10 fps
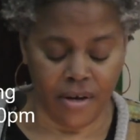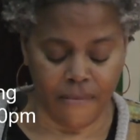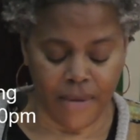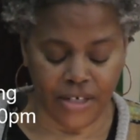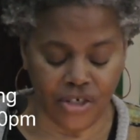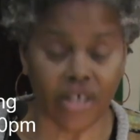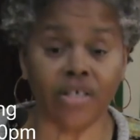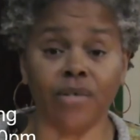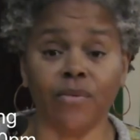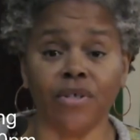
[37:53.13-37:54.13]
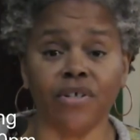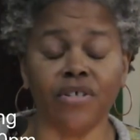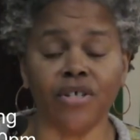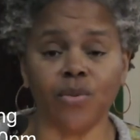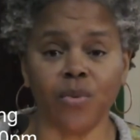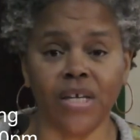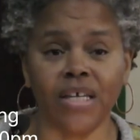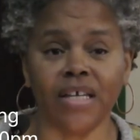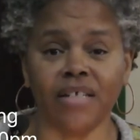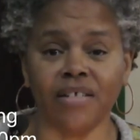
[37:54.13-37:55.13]
Um, I checked in with her this
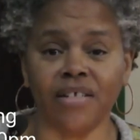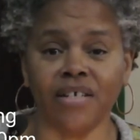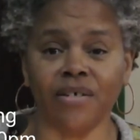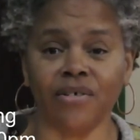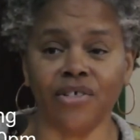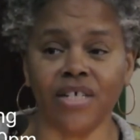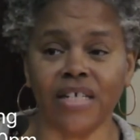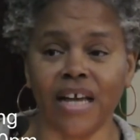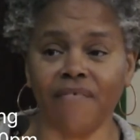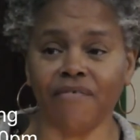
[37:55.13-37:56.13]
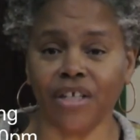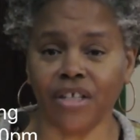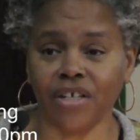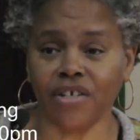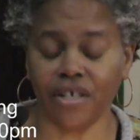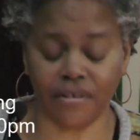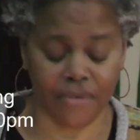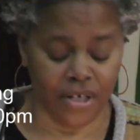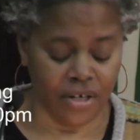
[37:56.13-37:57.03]
week, and still she's not feeling good.